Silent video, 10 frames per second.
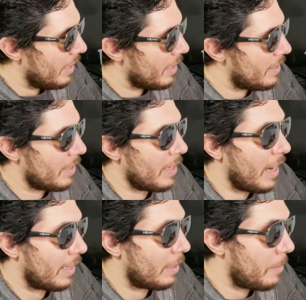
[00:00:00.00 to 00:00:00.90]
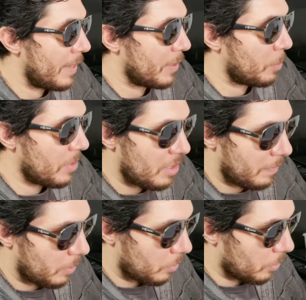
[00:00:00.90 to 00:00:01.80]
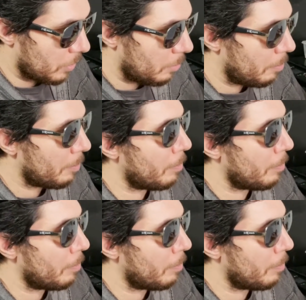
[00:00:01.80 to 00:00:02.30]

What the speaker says: It's not a commander-specific rule,